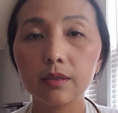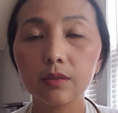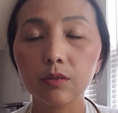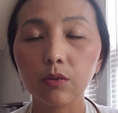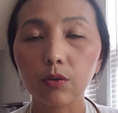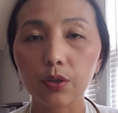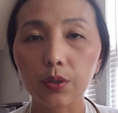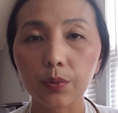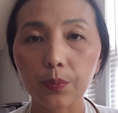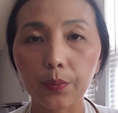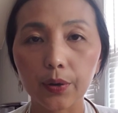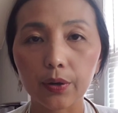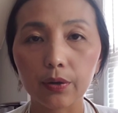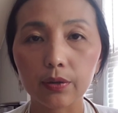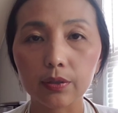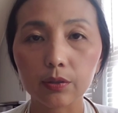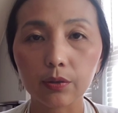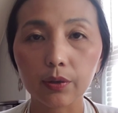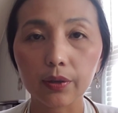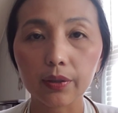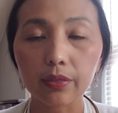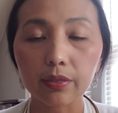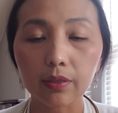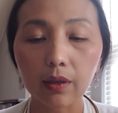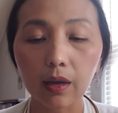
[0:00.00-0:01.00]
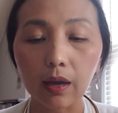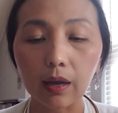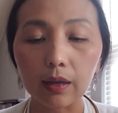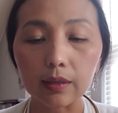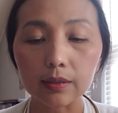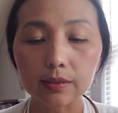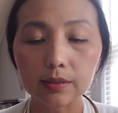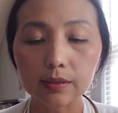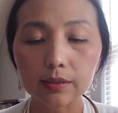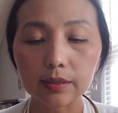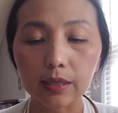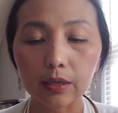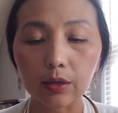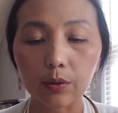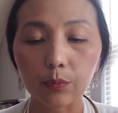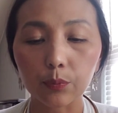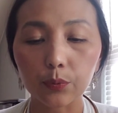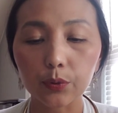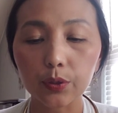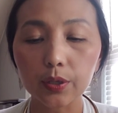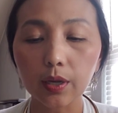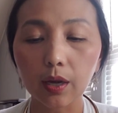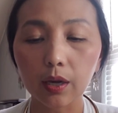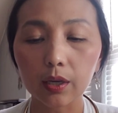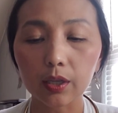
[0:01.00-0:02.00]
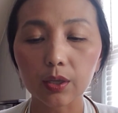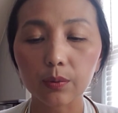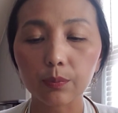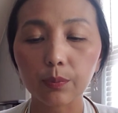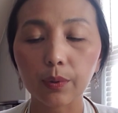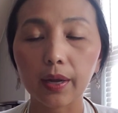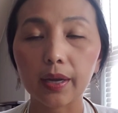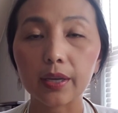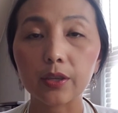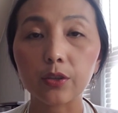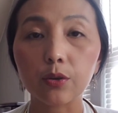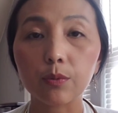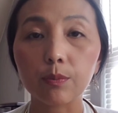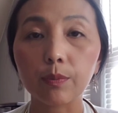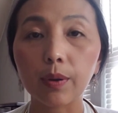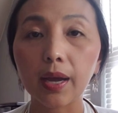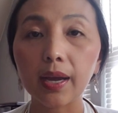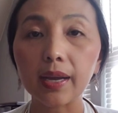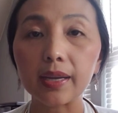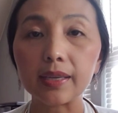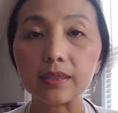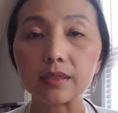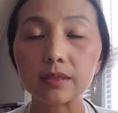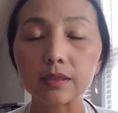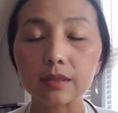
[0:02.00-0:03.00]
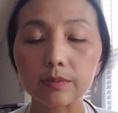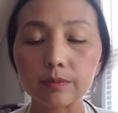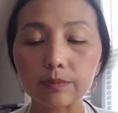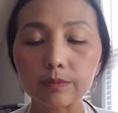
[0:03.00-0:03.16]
or the paranoid thoughts that are preoccupying your mind.